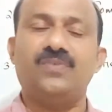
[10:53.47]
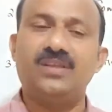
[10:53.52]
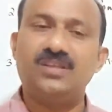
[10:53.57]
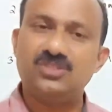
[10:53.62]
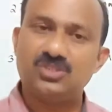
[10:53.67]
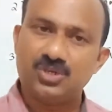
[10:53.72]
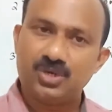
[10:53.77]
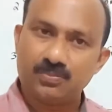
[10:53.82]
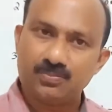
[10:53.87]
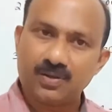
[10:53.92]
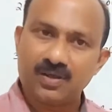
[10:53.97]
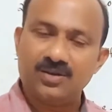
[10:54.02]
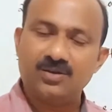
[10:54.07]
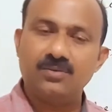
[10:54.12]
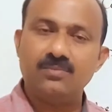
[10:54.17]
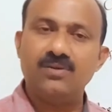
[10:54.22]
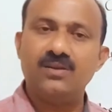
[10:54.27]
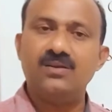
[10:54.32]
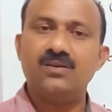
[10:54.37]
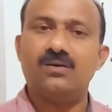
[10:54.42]
each
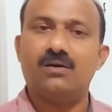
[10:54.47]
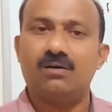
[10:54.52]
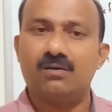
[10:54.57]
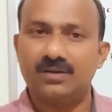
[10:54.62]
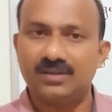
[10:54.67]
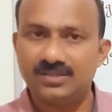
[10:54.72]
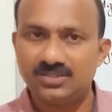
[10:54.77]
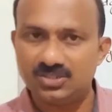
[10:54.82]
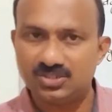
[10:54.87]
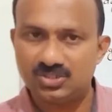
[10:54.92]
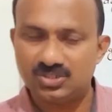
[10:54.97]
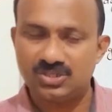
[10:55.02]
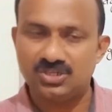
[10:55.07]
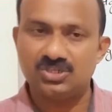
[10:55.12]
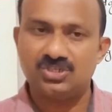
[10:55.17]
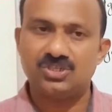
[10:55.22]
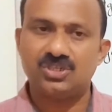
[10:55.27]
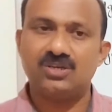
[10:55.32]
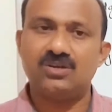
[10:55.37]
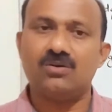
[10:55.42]
department or each
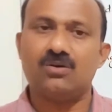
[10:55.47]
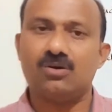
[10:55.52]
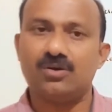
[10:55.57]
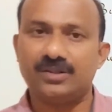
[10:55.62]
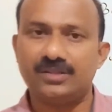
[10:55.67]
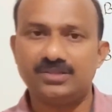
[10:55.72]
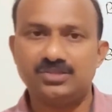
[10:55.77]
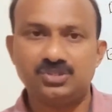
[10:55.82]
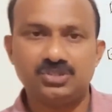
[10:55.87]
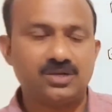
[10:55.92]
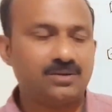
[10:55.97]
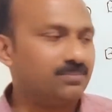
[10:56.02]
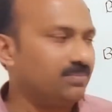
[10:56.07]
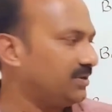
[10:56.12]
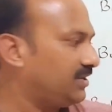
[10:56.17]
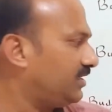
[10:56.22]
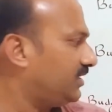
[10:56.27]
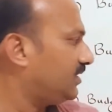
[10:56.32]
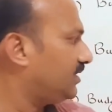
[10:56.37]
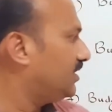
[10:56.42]
section or each
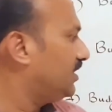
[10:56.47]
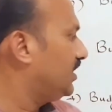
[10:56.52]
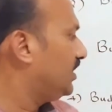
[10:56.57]
company.